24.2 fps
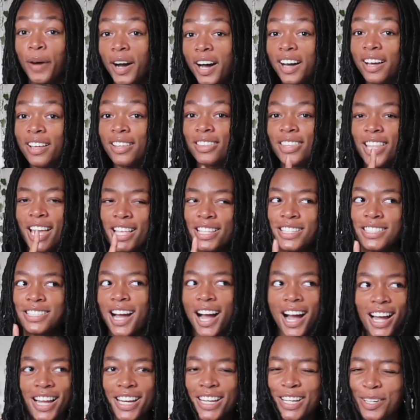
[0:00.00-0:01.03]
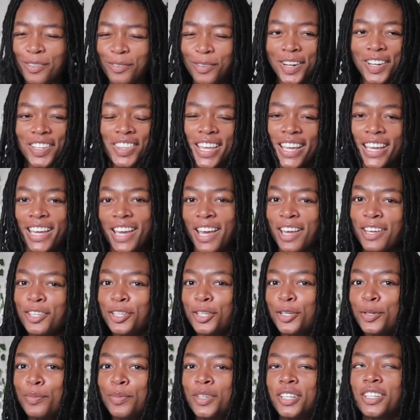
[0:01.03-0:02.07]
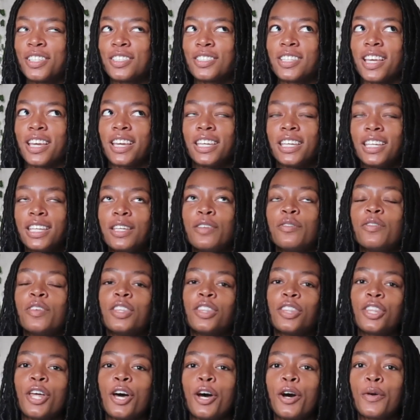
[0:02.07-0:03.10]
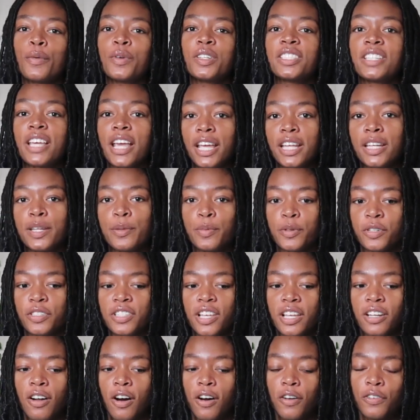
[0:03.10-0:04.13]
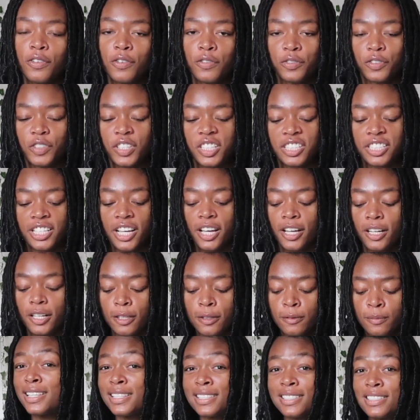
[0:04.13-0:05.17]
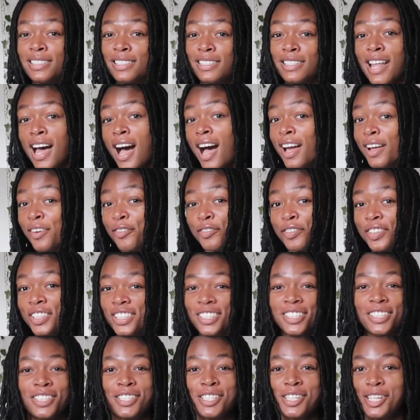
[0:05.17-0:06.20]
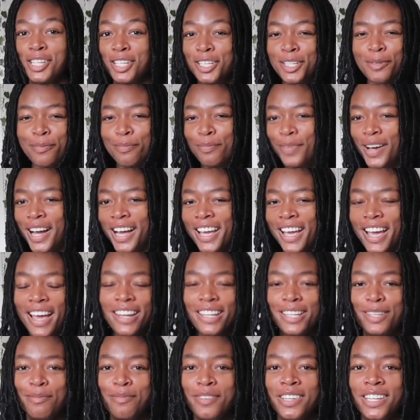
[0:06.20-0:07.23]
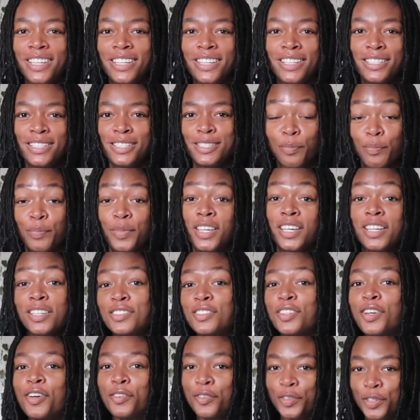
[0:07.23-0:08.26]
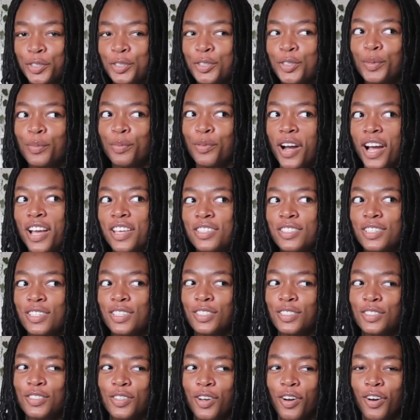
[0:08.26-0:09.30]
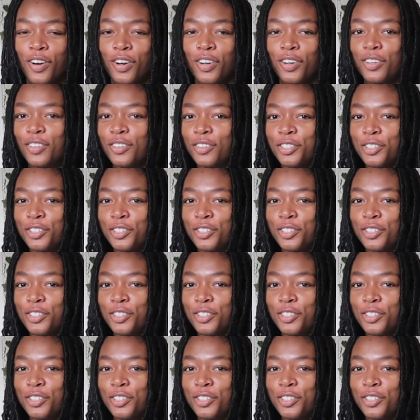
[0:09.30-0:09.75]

But that's kind of where they get you because like even though it's 80% off of retail, it's not really cheap by any means because the original prices are are